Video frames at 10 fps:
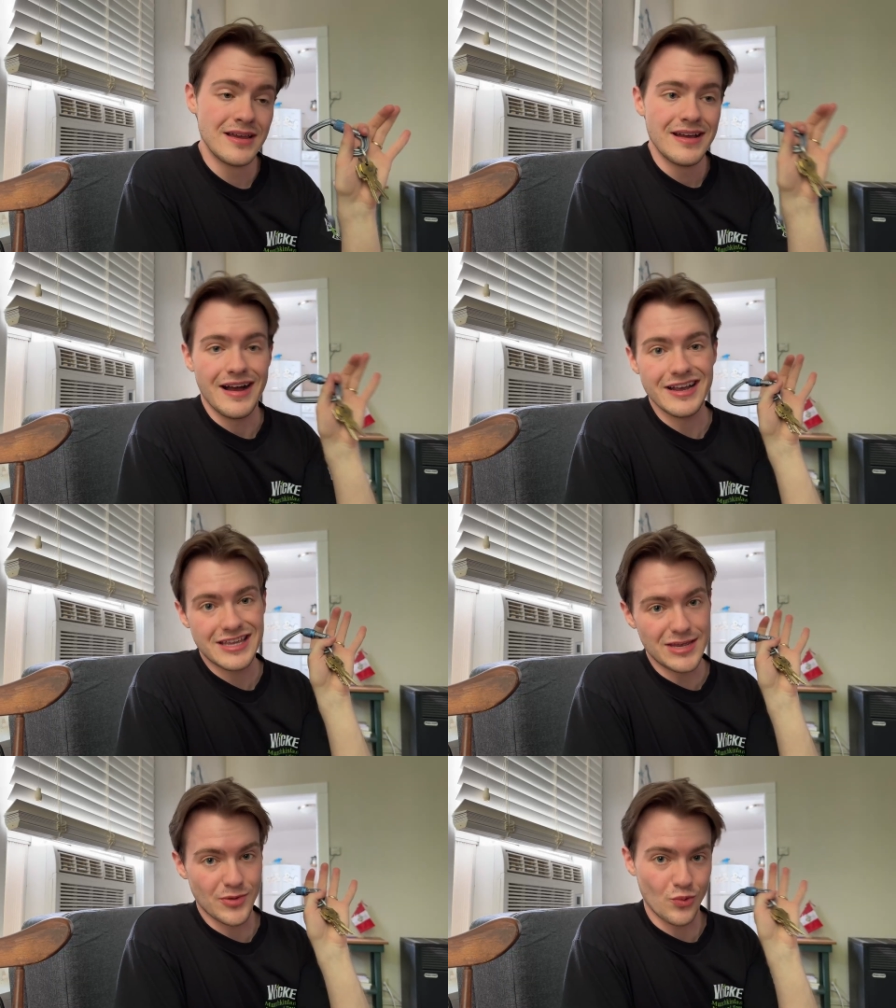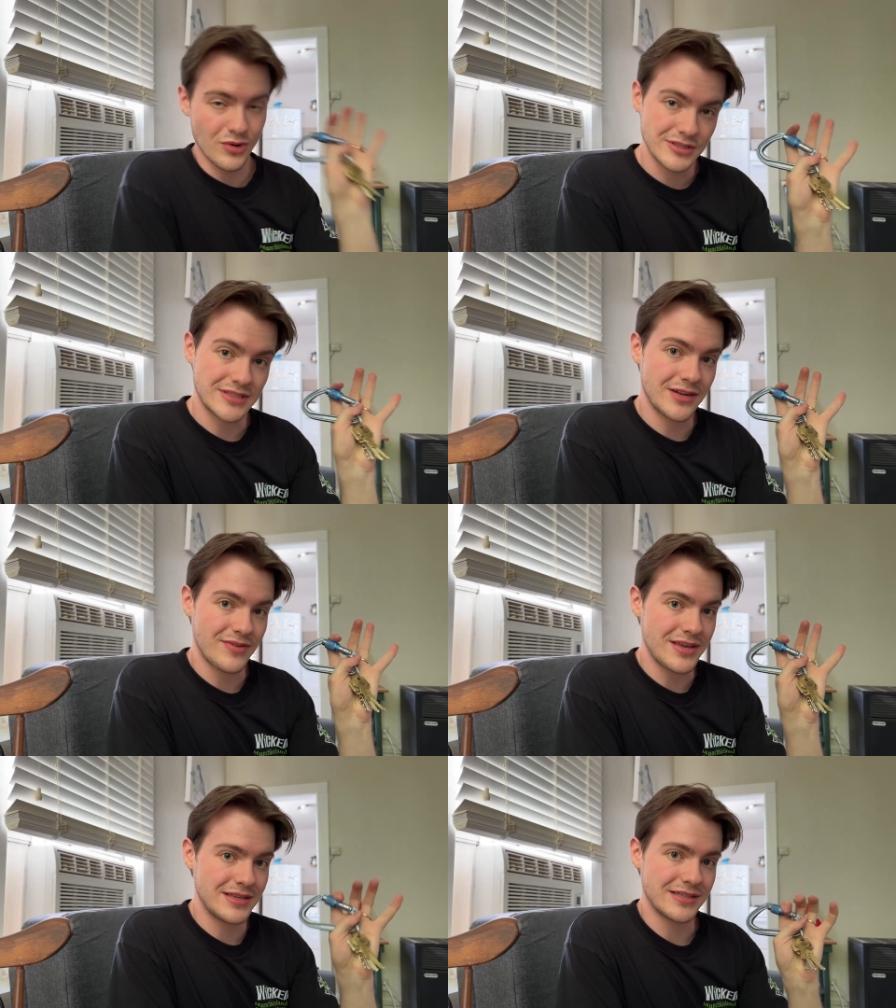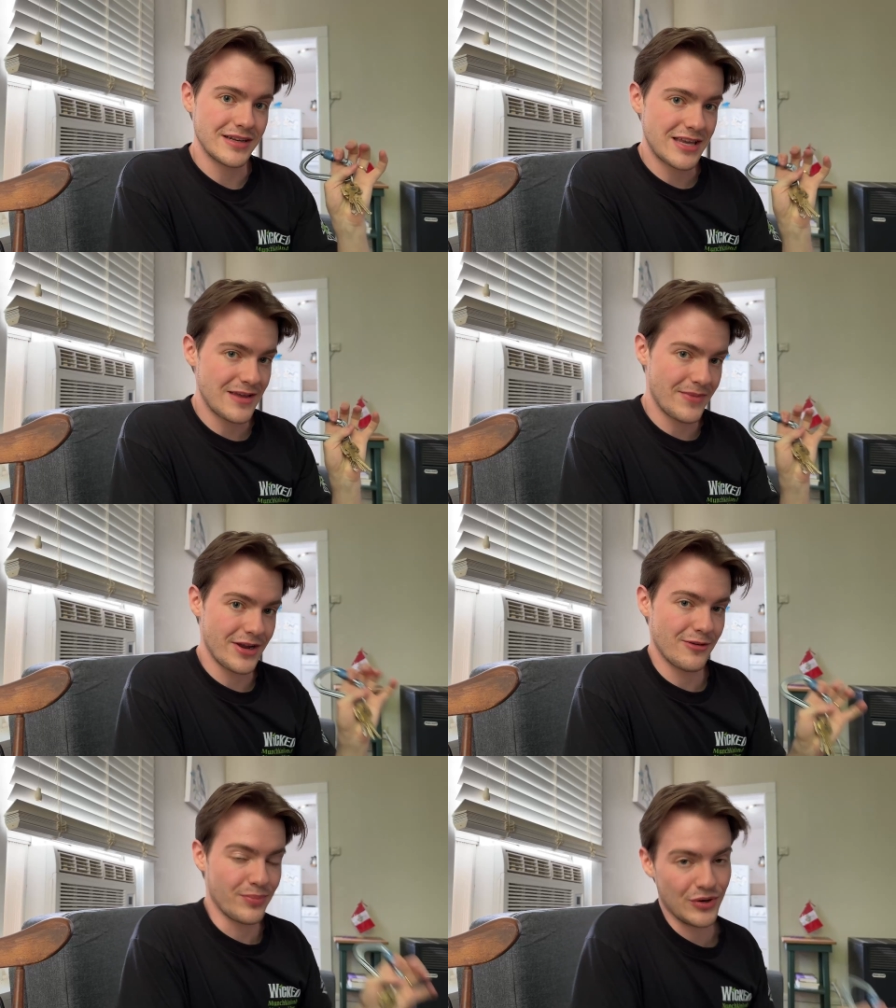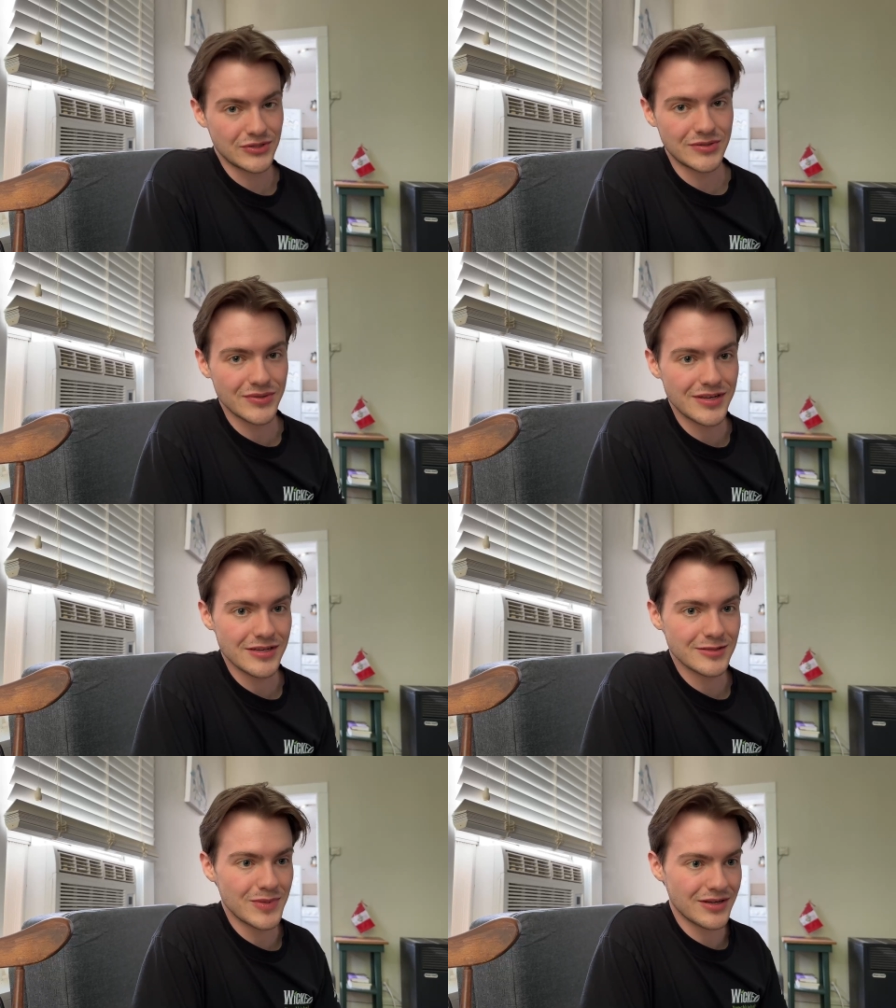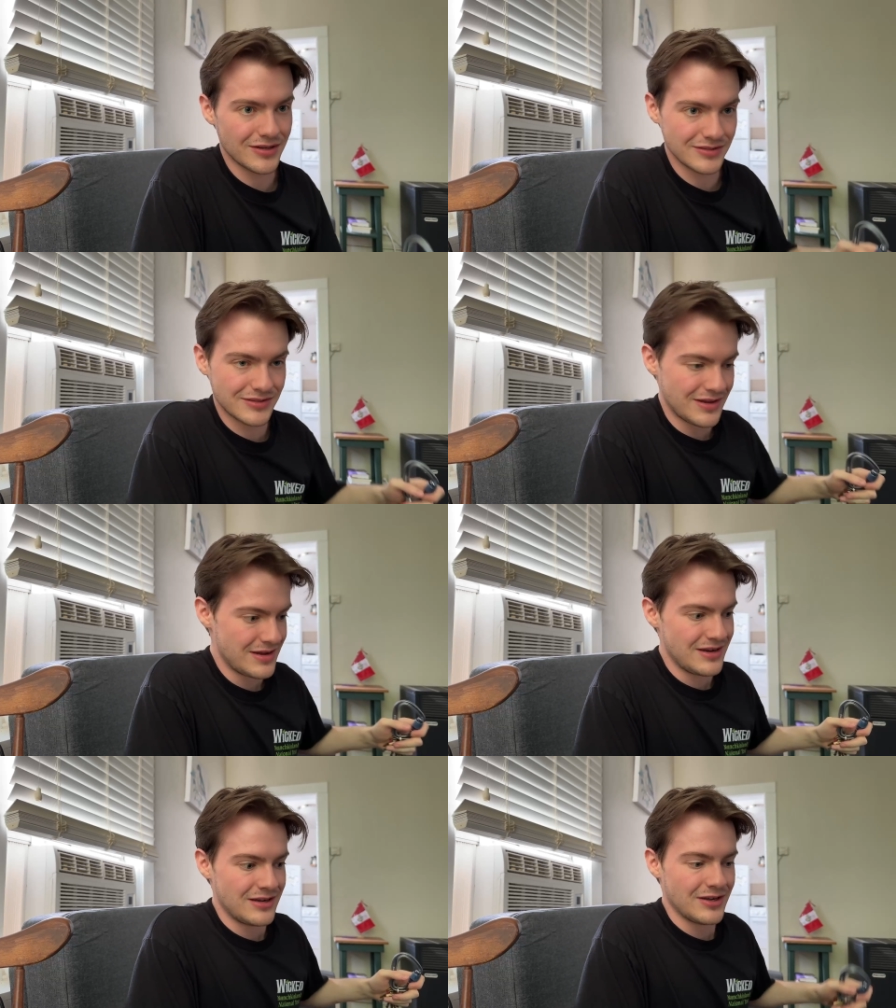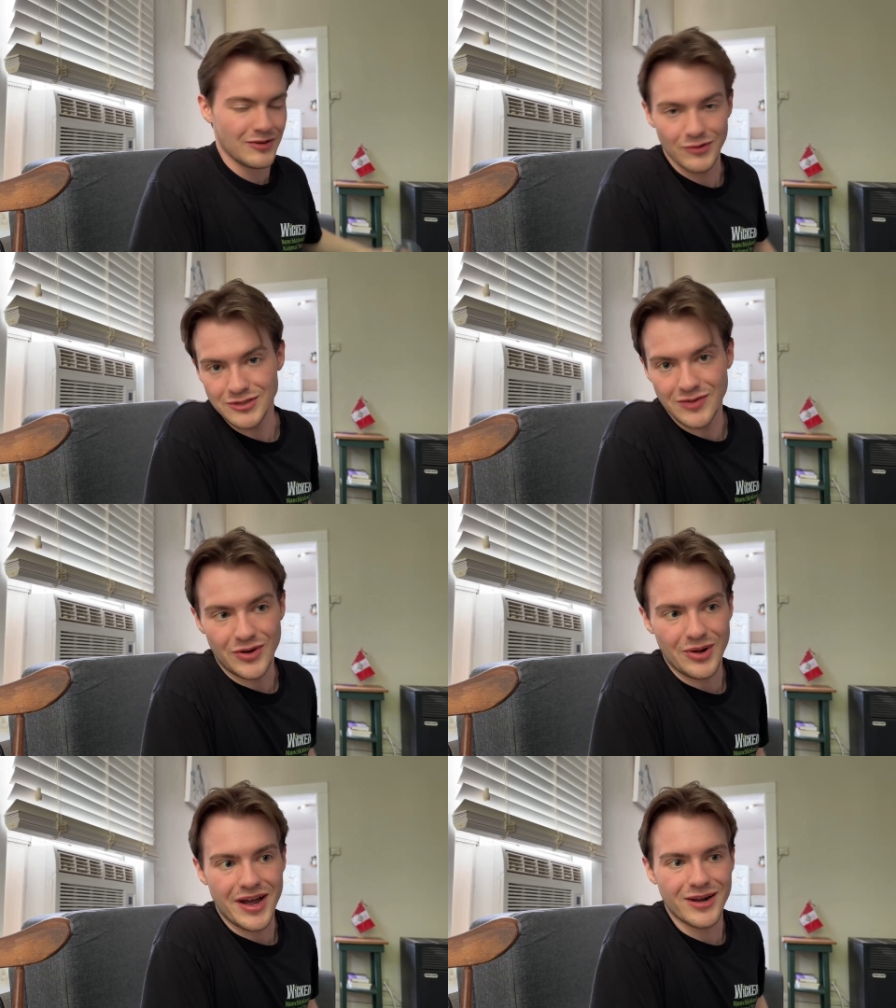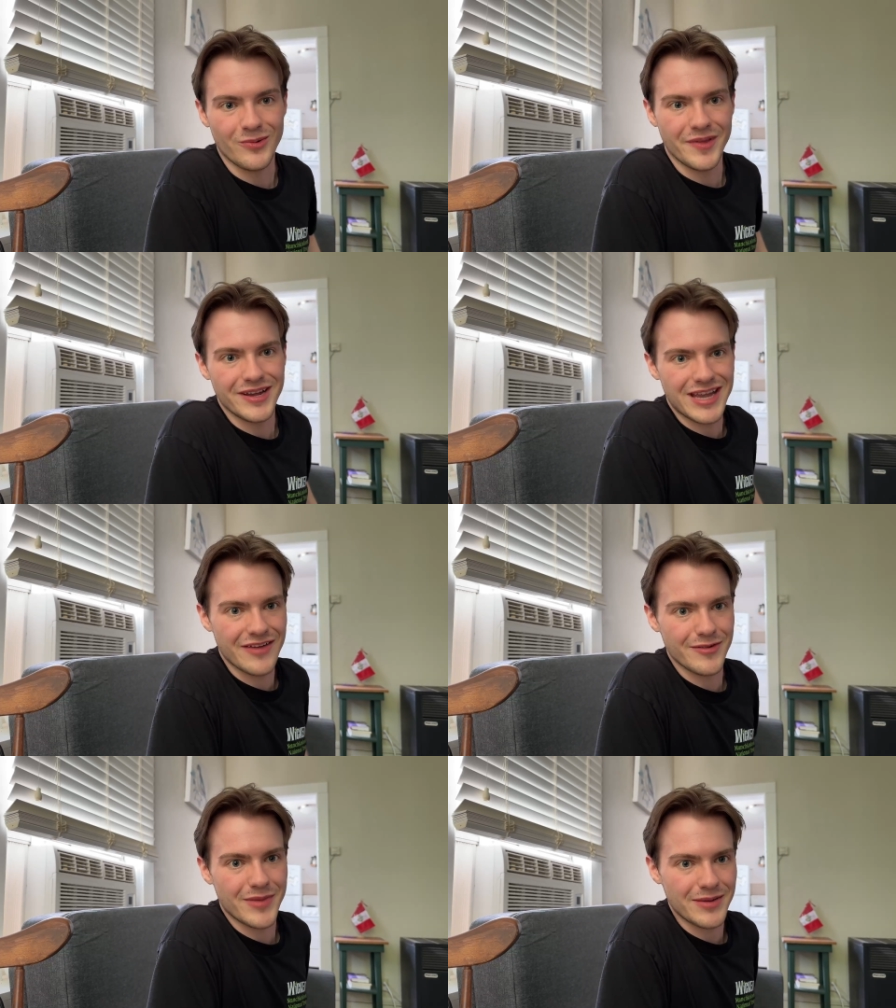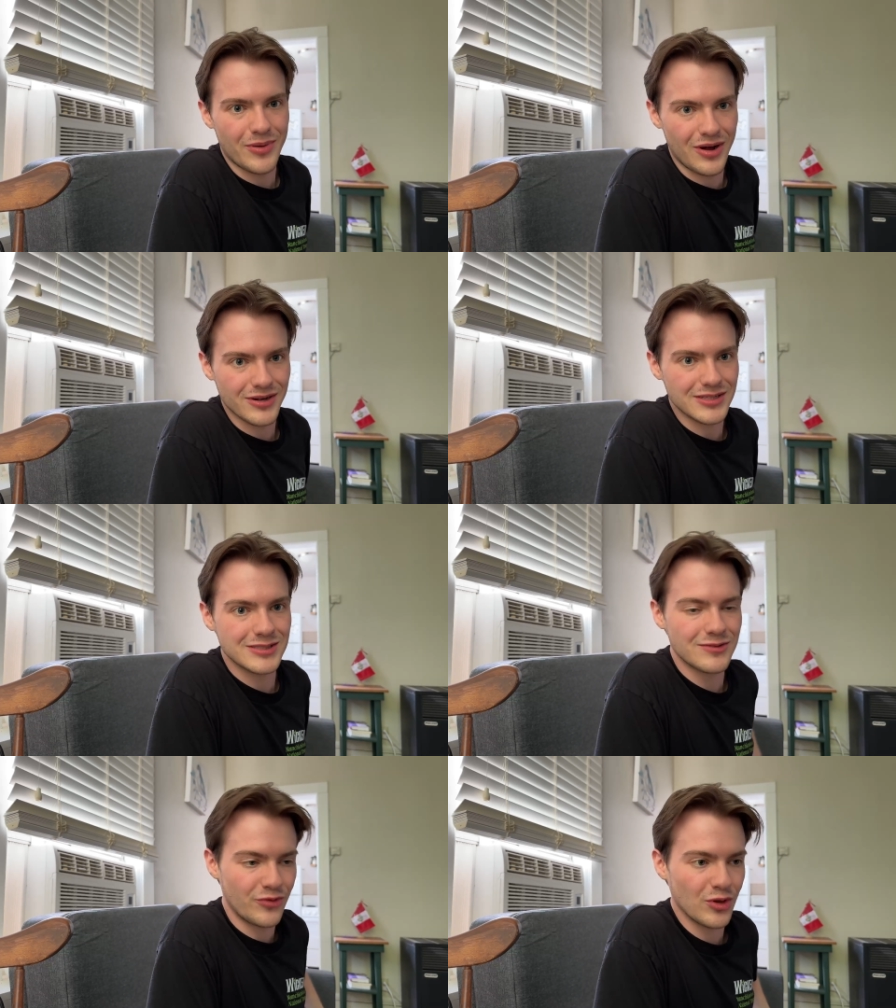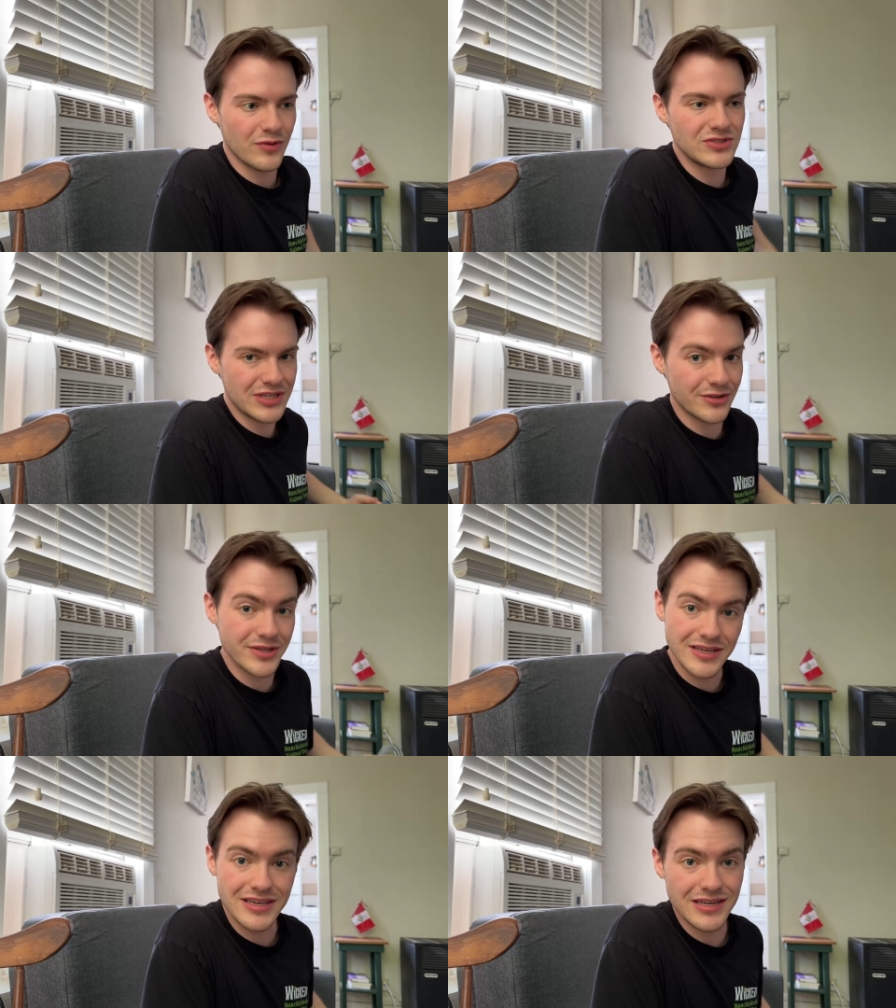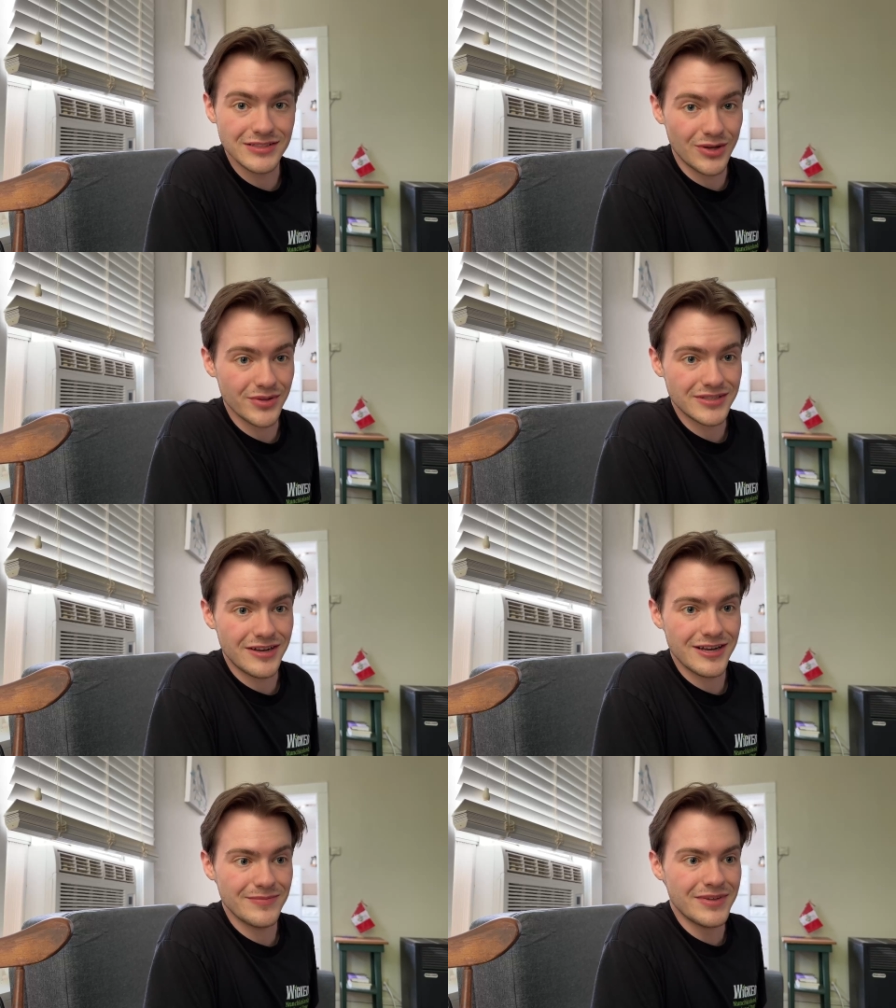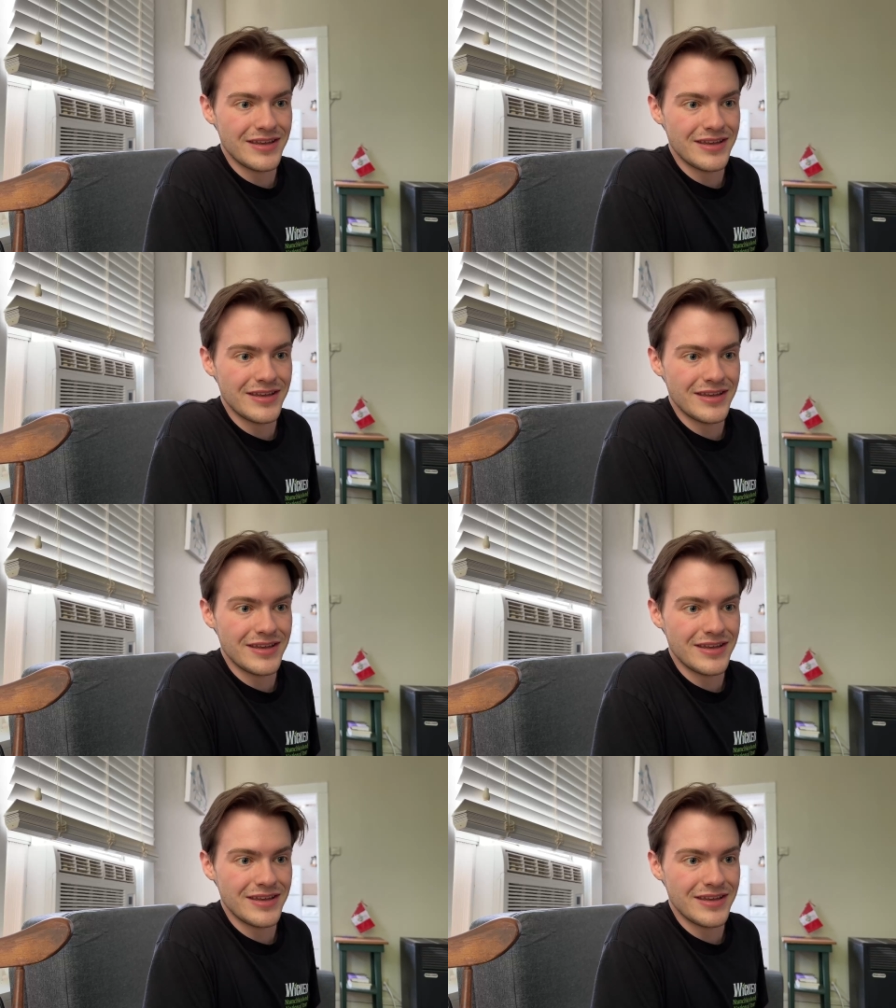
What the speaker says: I keep a work set of keys and I keep my own personal keys because, first of all, I don't like having my pockets full of jingling keys all the time.